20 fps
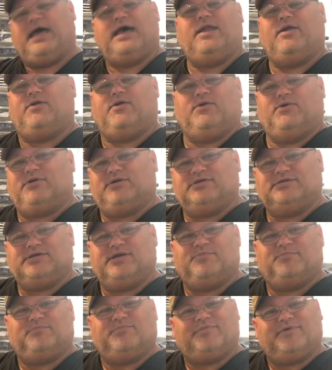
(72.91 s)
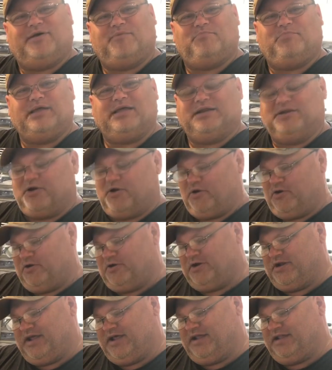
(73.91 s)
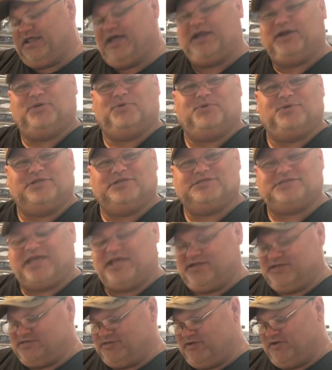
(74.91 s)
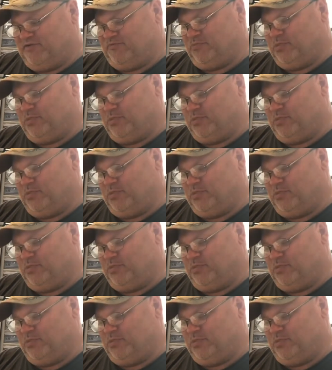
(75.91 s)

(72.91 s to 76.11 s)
I don't know, because I'm a big nerd and I like doing this kind of stuff.